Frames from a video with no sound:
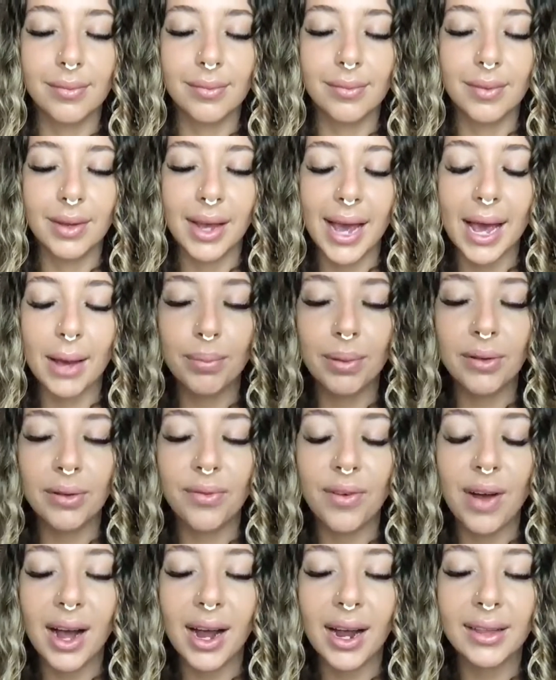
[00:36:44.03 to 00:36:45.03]

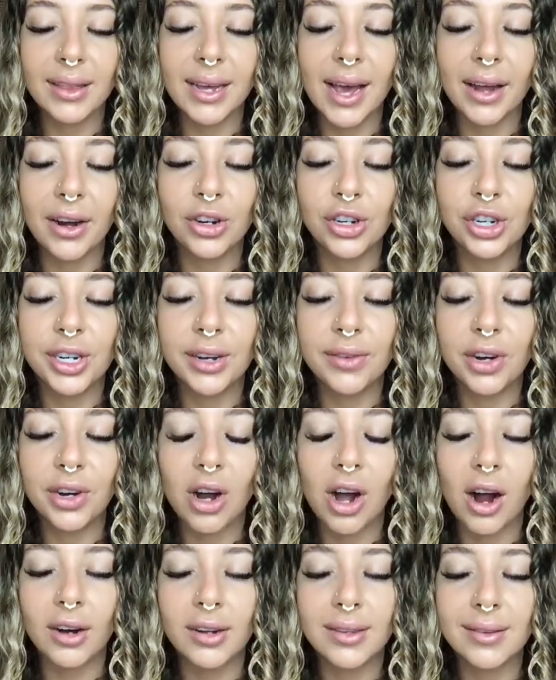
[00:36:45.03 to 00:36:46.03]
amplifying the energy of your
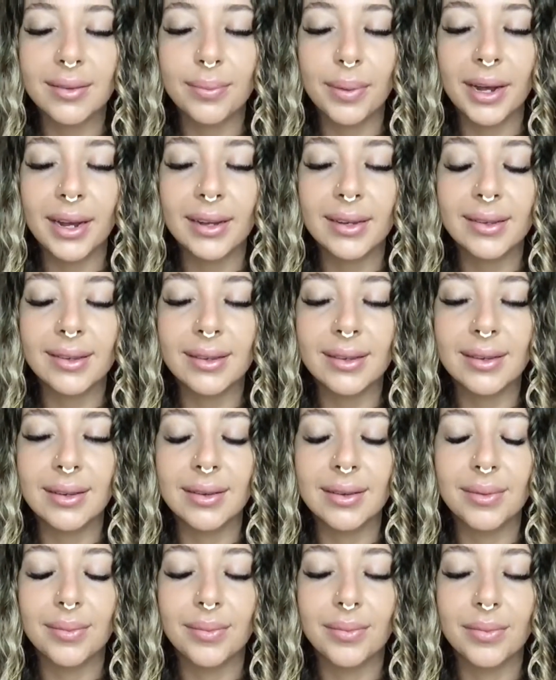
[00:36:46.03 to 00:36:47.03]
heart space,
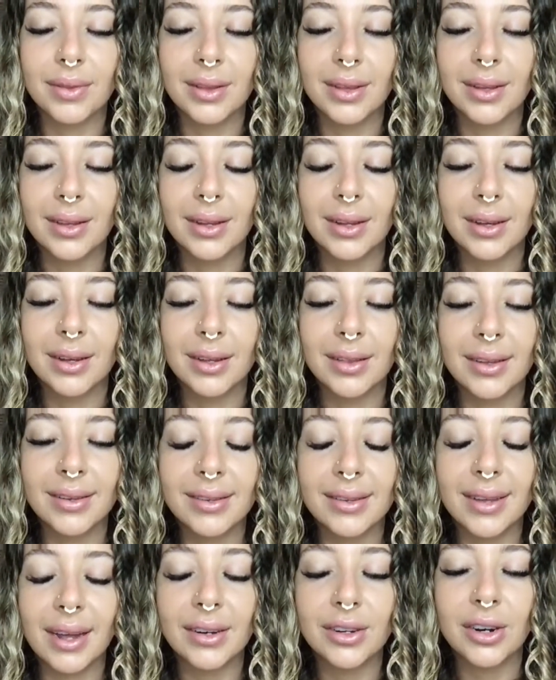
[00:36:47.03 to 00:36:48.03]
the
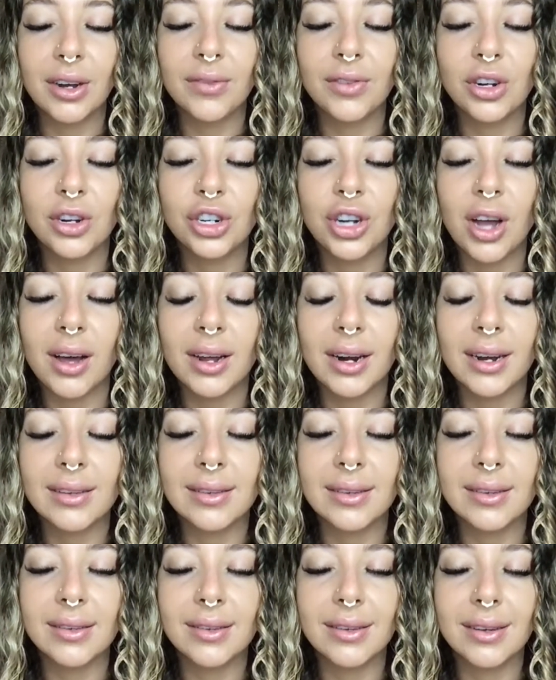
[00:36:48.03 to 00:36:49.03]
center of your chakra
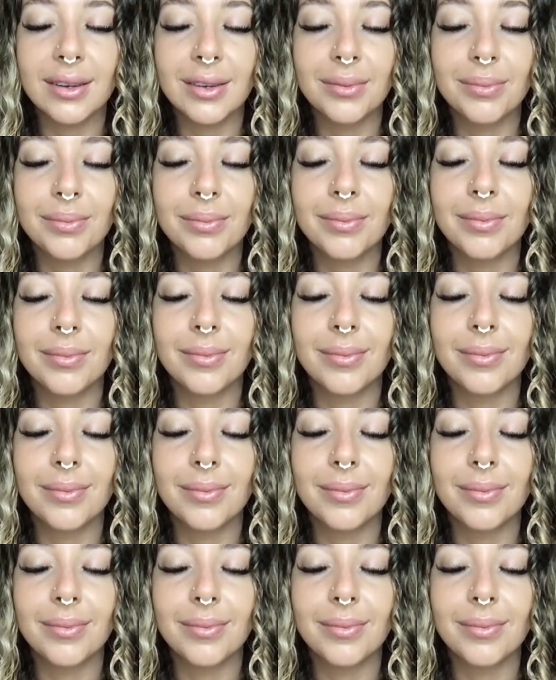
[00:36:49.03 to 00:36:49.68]
system,